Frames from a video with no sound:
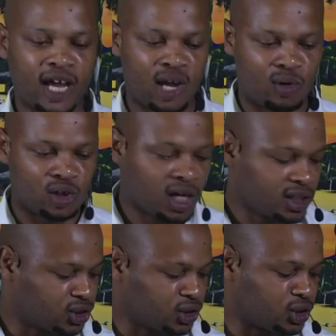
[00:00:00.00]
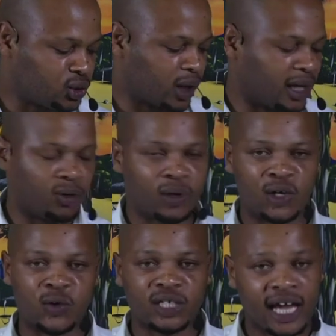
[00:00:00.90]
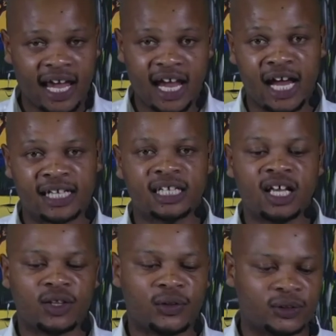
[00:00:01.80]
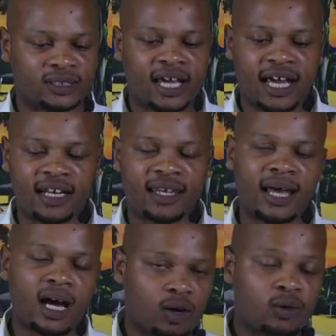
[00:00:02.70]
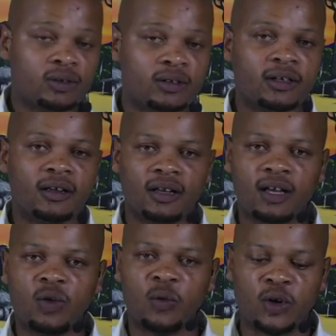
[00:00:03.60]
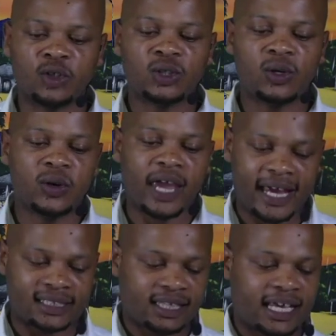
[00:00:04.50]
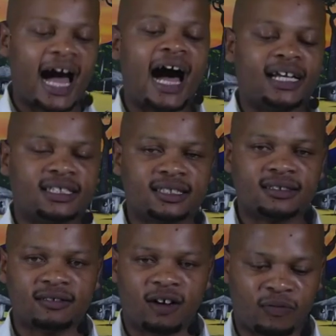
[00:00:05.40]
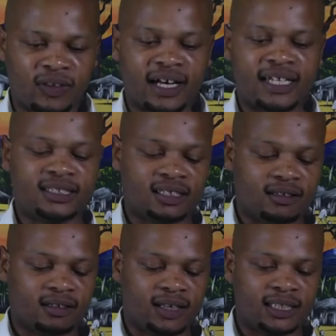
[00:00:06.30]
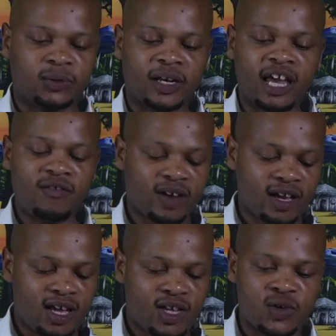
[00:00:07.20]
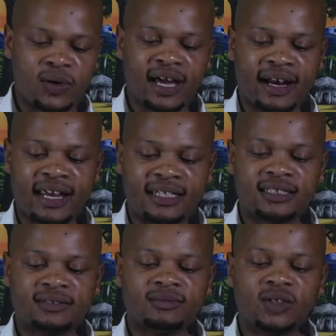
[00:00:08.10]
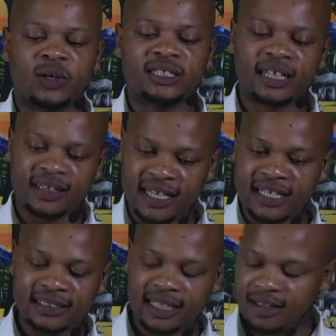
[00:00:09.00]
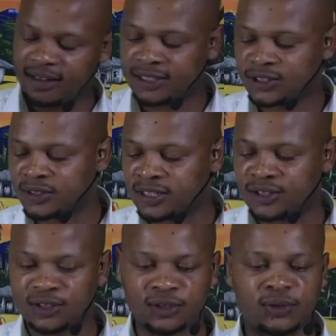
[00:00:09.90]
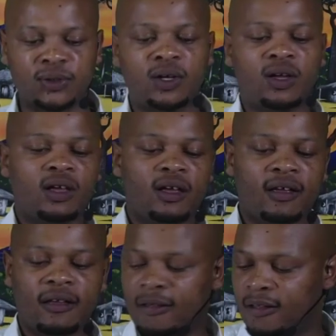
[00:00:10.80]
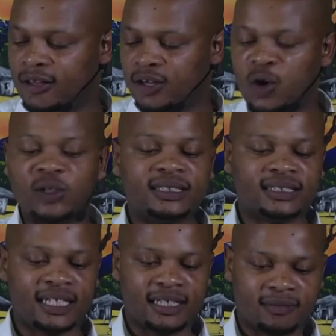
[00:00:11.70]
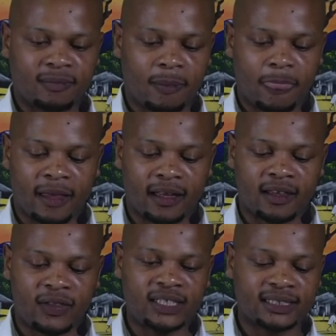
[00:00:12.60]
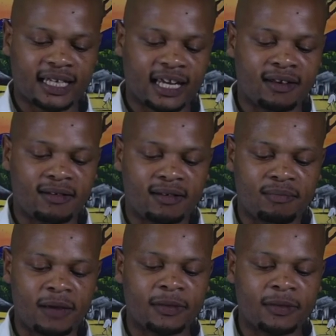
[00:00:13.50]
that you are able to do? And then we looked at those. And then now we're going to look at the art of narrating. That whenever you narrate, what are the things that you need to consider? Things that can,